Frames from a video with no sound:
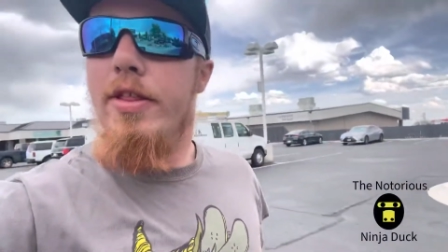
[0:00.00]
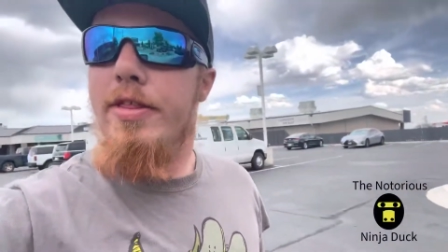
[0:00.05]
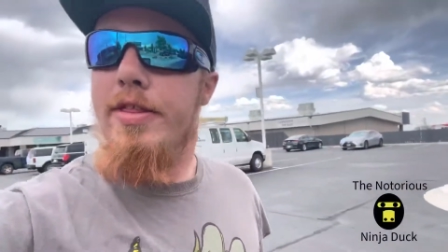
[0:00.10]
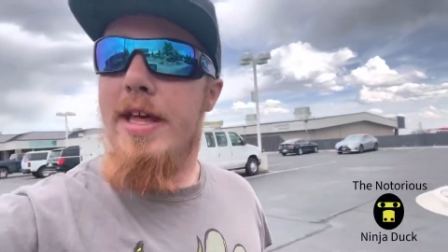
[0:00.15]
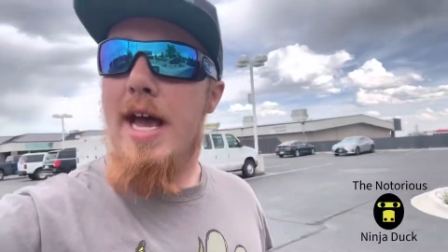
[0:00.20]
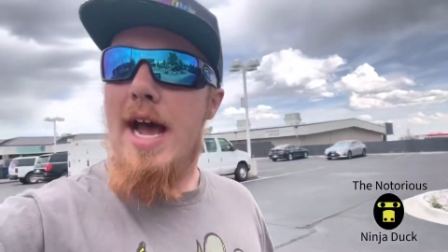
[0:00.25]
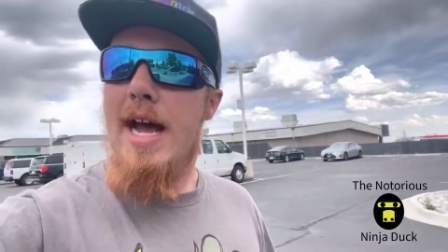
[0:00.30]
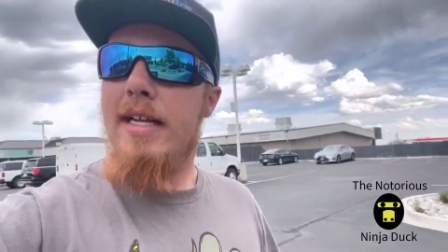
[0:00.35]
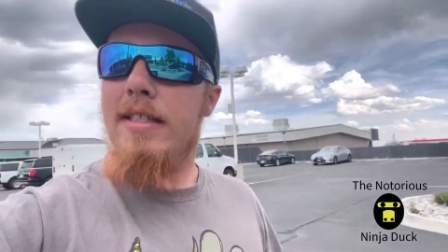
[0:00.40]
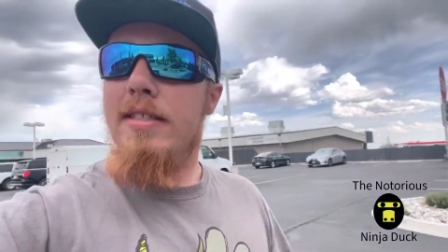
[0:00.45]

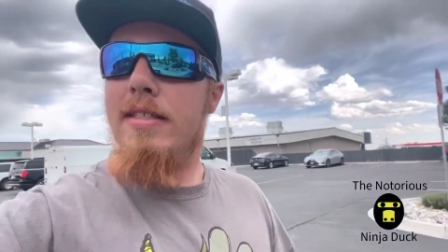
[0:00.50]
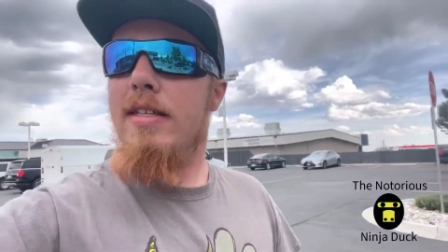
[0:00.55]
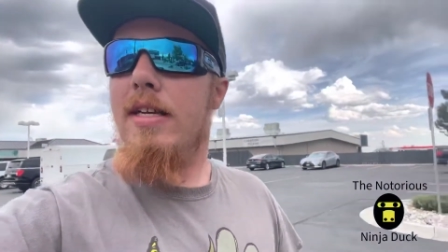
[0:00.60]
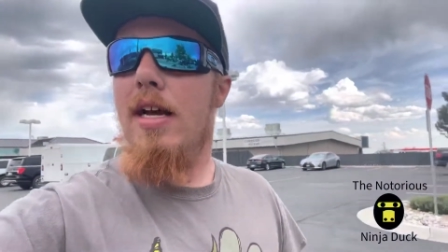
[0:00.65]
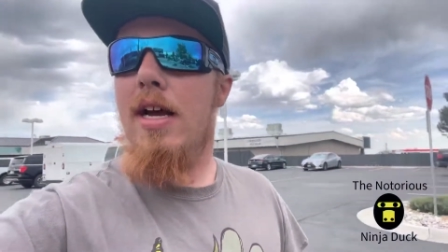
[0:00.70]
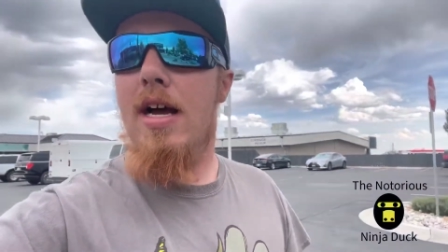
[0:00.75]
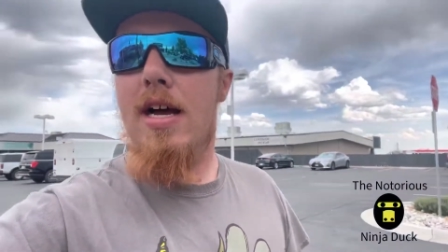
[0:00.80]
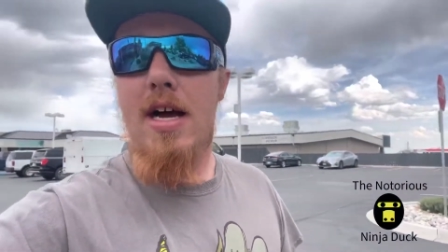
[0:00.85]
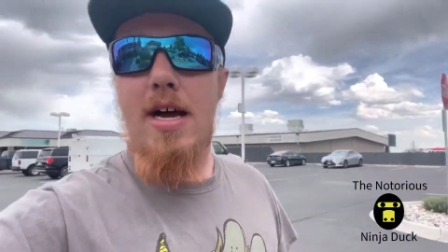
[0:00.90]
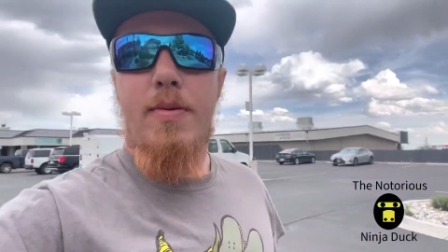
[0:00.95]
that,
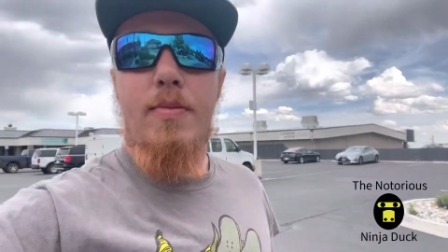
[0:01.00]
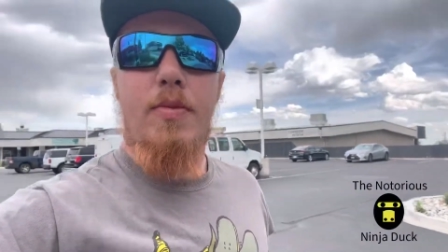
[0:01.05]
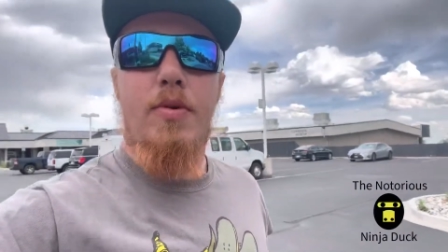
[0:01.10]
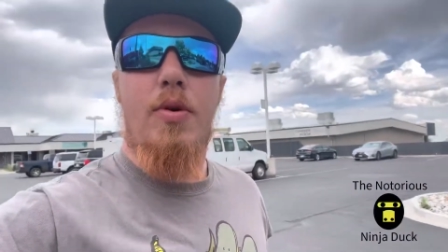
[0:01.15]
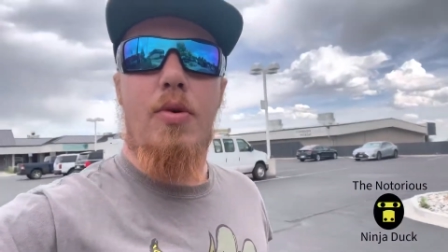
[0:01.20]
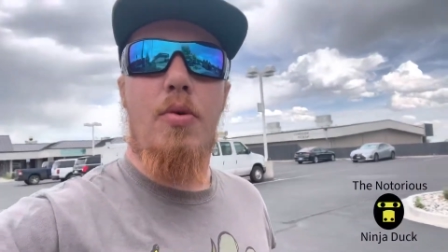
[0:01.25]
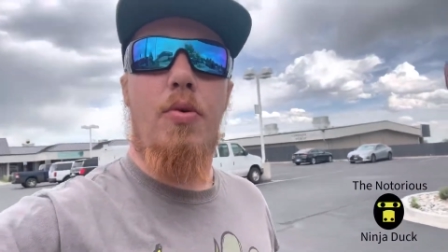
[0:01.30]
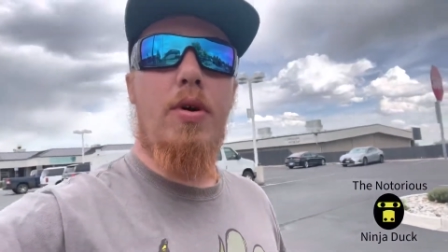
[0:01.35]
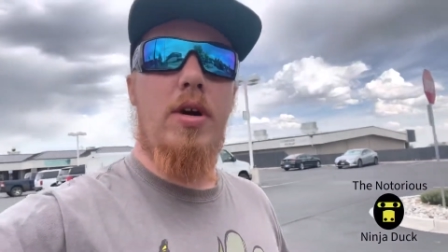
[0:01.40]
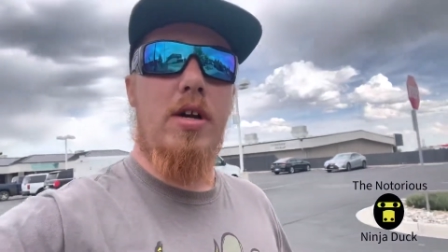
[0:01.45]
um,
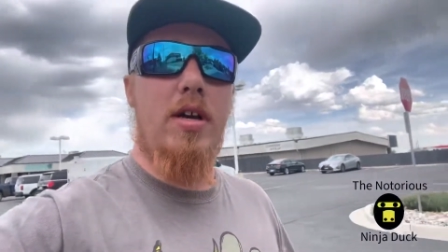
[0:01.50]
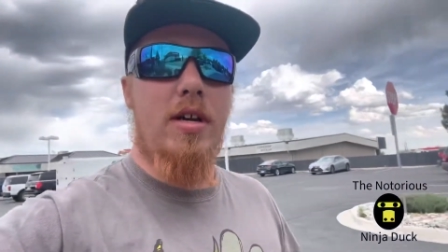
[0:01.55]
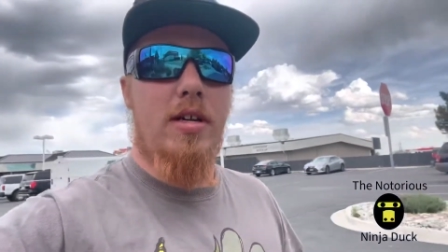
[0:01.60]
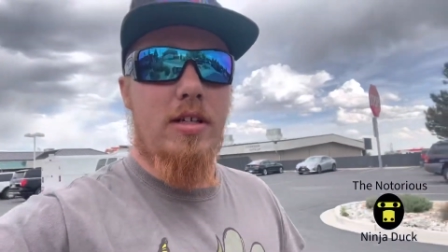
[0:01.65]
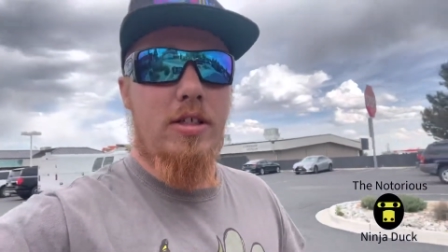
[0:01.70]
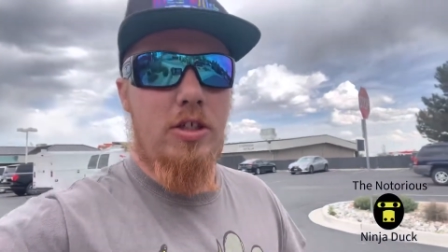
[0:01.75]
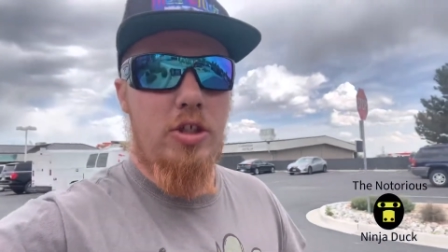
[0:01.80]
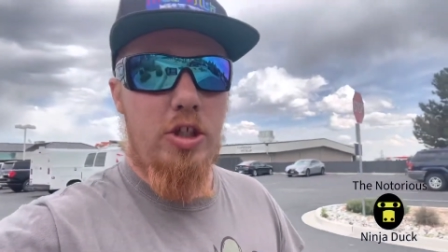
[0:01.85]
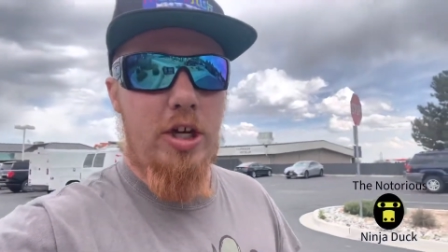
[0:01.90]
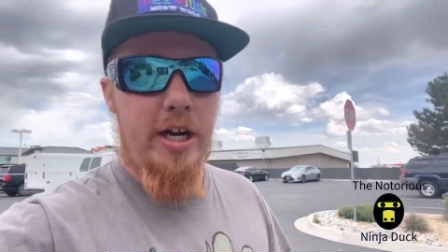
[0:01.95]
we're gonna
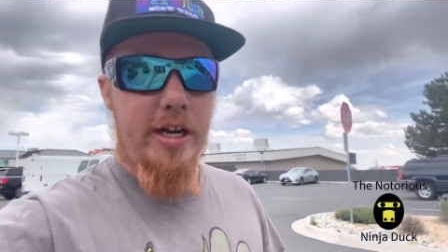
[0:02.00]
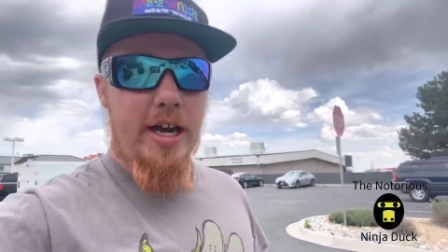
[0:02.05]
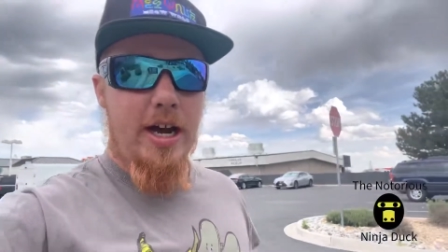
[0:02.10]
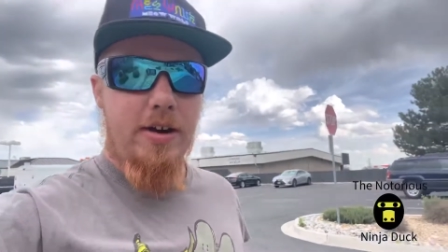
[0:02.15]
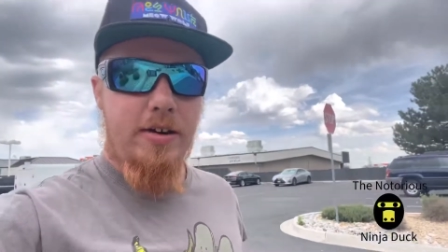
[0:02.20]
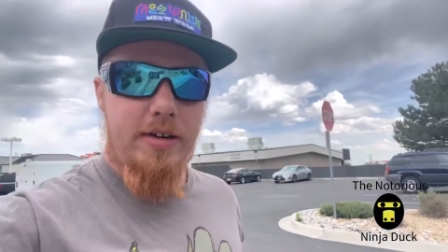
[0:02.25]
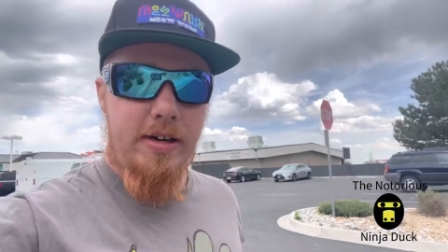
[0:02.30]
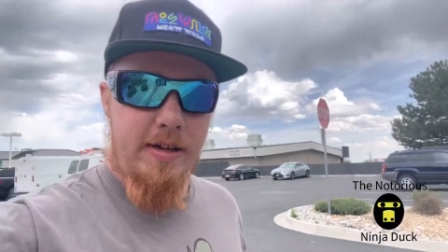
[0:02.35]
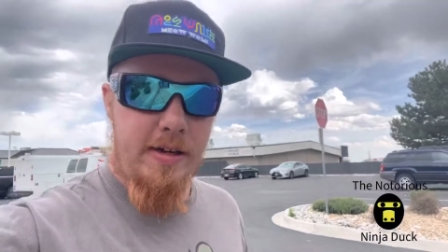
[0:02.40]
check out